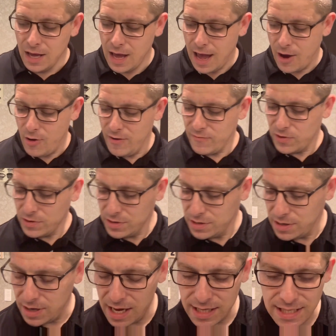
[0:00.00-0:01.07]
However,
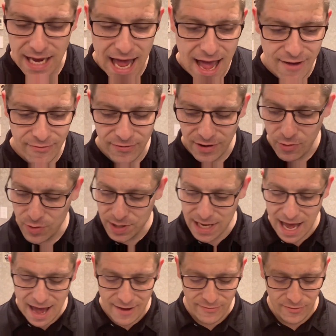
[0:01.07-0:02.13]
it was
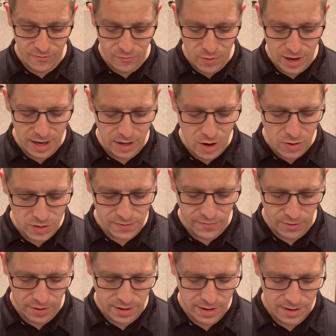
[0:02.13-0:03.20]
half of what it goes
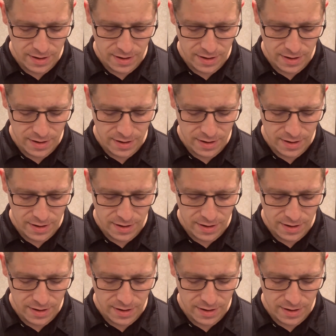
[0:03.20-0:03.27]
for.